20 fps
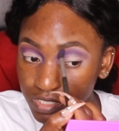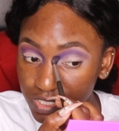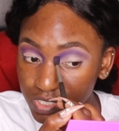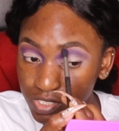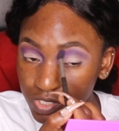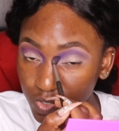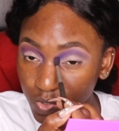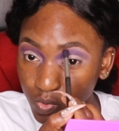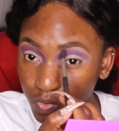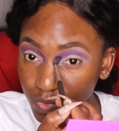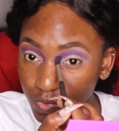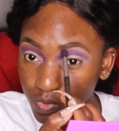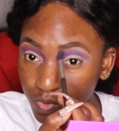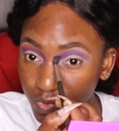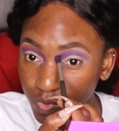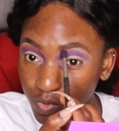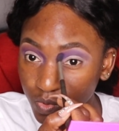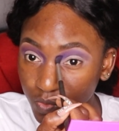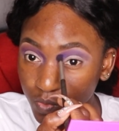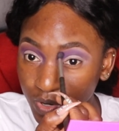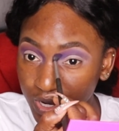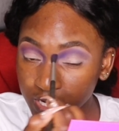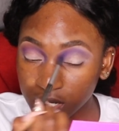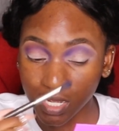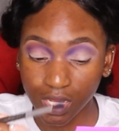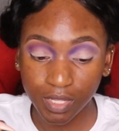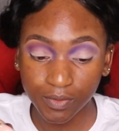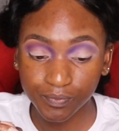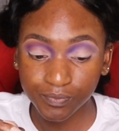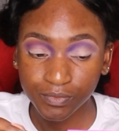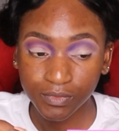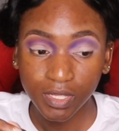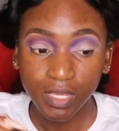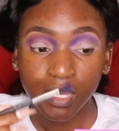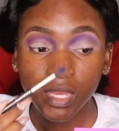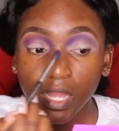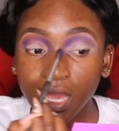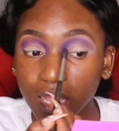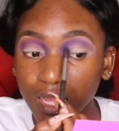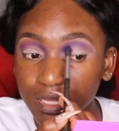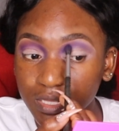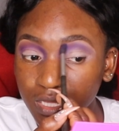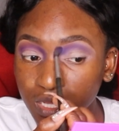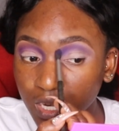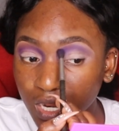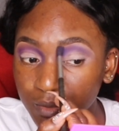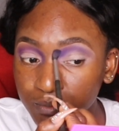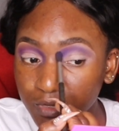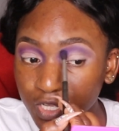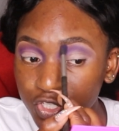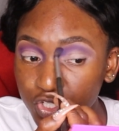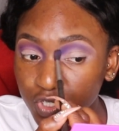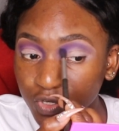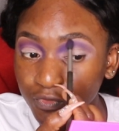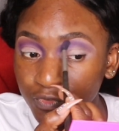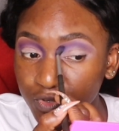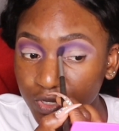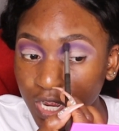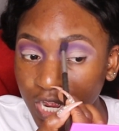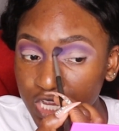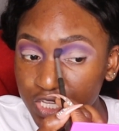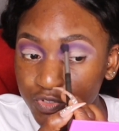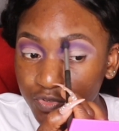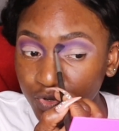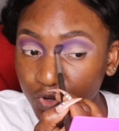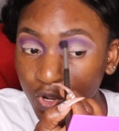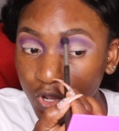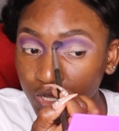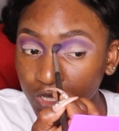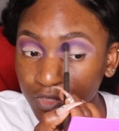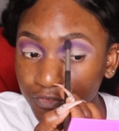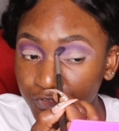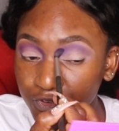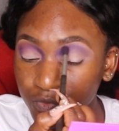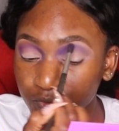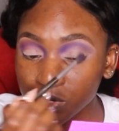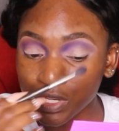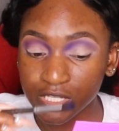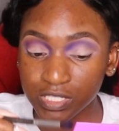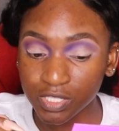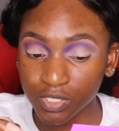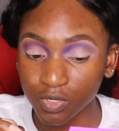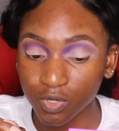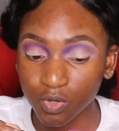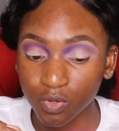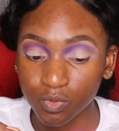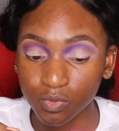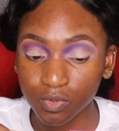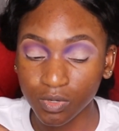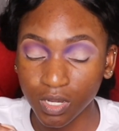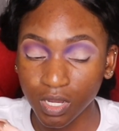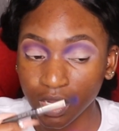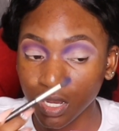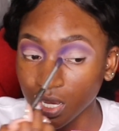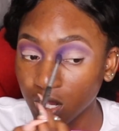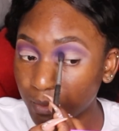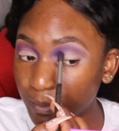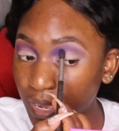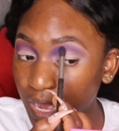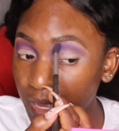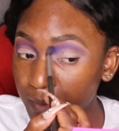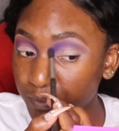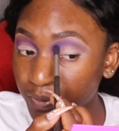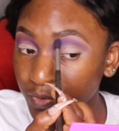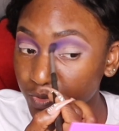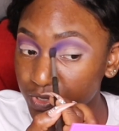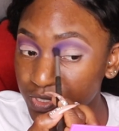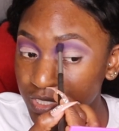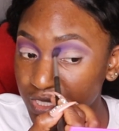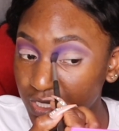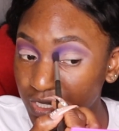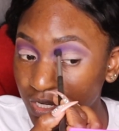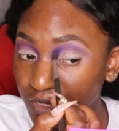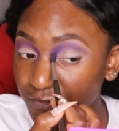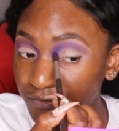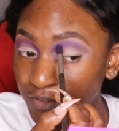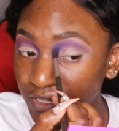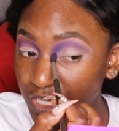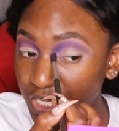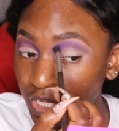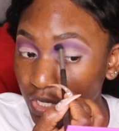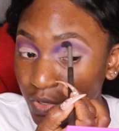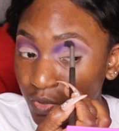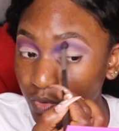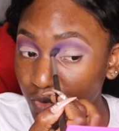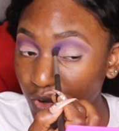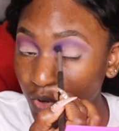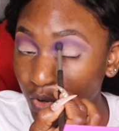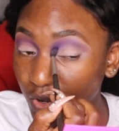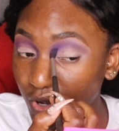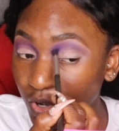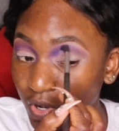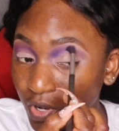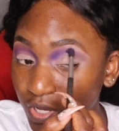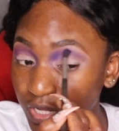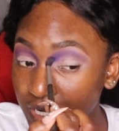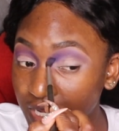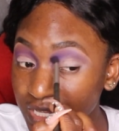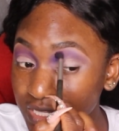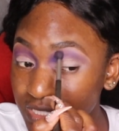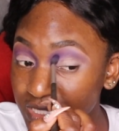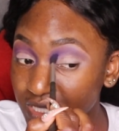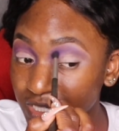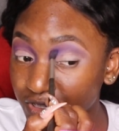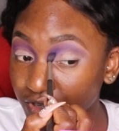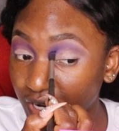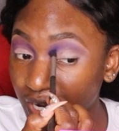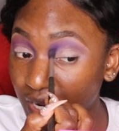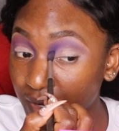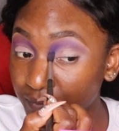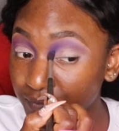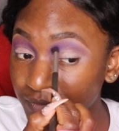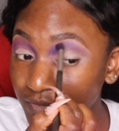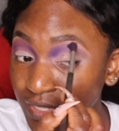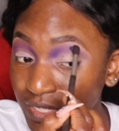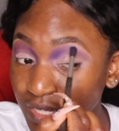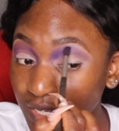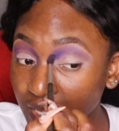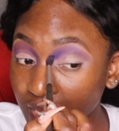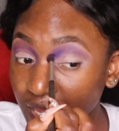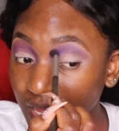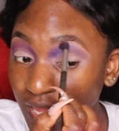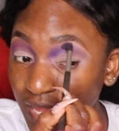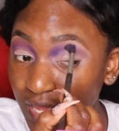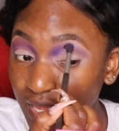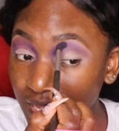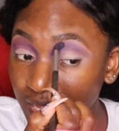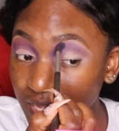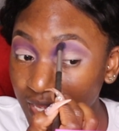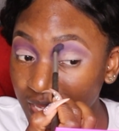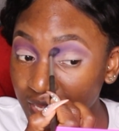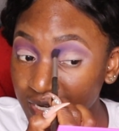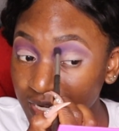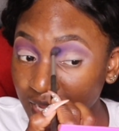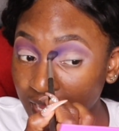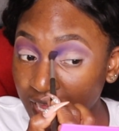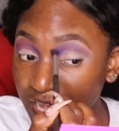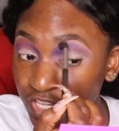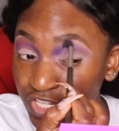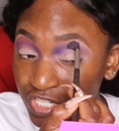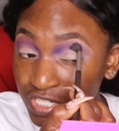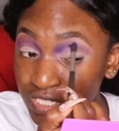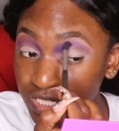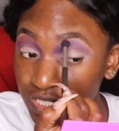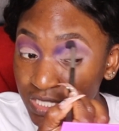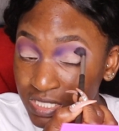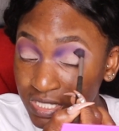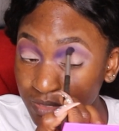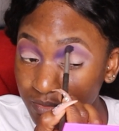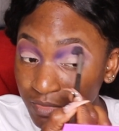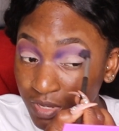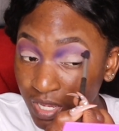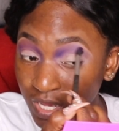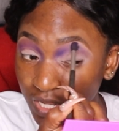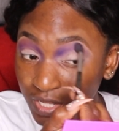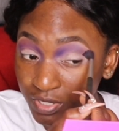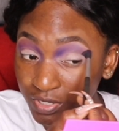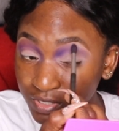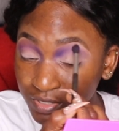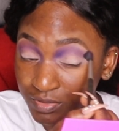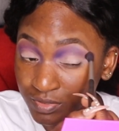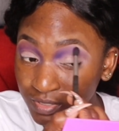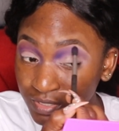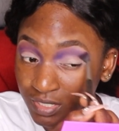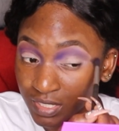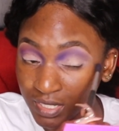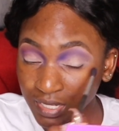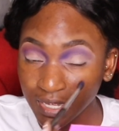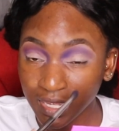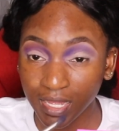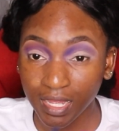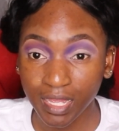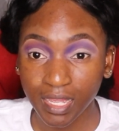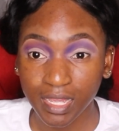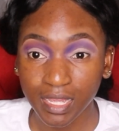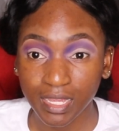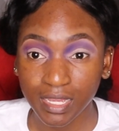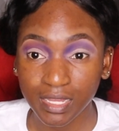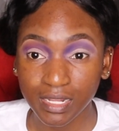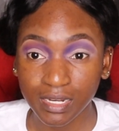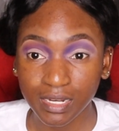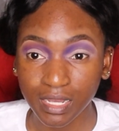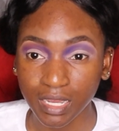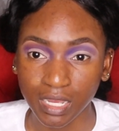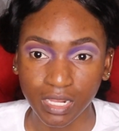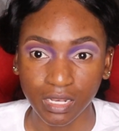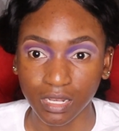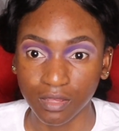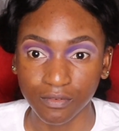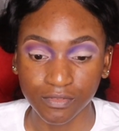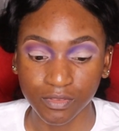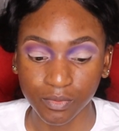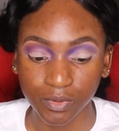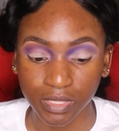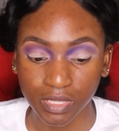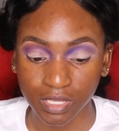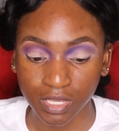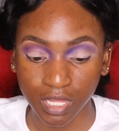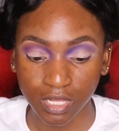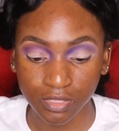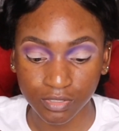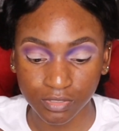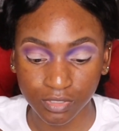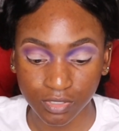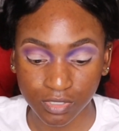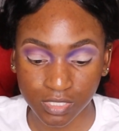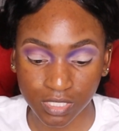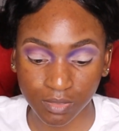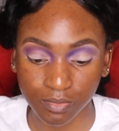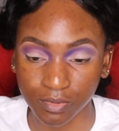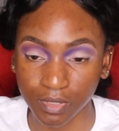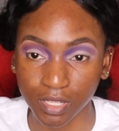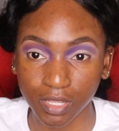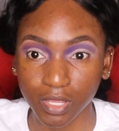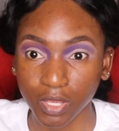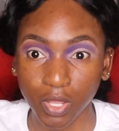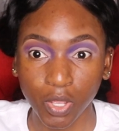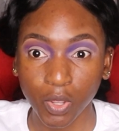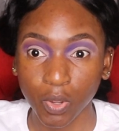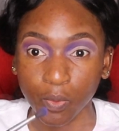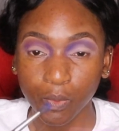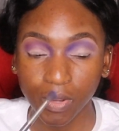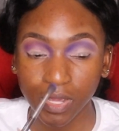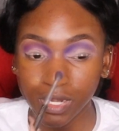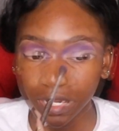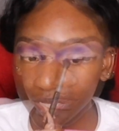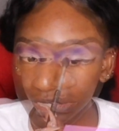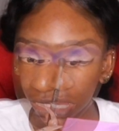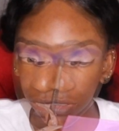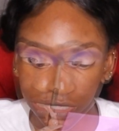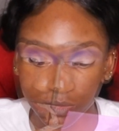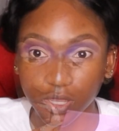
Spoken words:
So, why not? And then I'm not sure if you guys recall, a few weeks ago, I posted a video on Instagram, and I actually did some color. And I love the way the color looks. I'm like, why not?